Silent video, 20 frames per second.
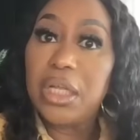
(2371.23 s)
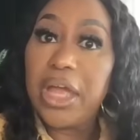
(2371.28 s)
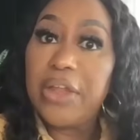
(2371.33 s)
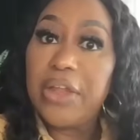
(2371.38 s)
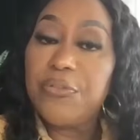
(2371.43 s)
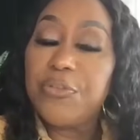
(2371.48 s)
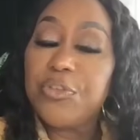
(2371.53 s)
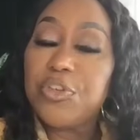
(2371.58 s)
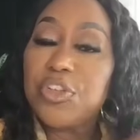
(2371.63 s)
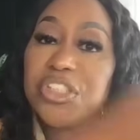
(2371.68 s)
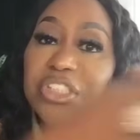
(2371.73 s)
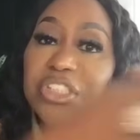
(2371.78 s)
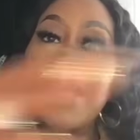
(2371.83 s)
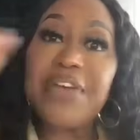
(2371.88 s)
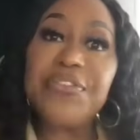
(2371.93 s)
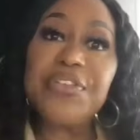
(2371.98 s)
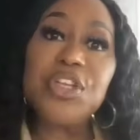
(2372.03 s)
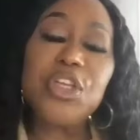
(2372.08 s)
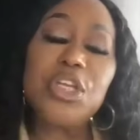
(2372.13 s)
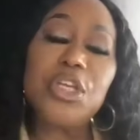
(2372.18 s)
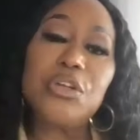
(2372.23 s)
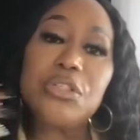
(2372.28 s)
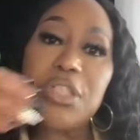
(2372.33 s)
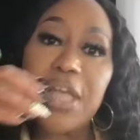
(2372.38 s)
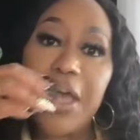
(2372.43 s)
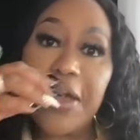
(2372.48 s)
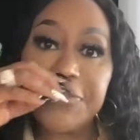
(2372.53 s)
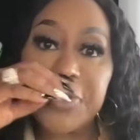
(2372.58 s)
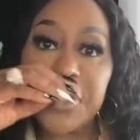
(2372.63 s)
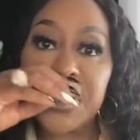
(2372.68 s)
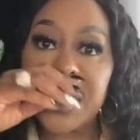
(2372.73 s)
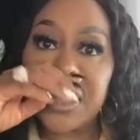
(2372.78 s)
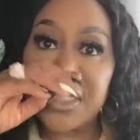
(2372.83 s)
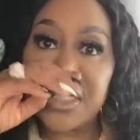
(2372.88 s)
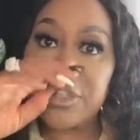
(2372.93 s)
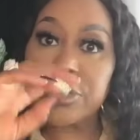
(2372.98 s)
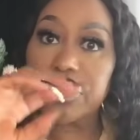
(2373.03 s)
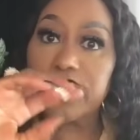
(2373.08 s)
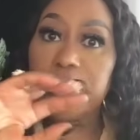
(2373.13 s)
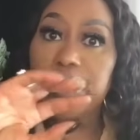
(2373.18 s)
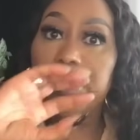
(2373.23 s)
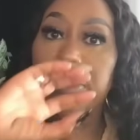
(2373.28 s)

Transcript: and for 7 years after this,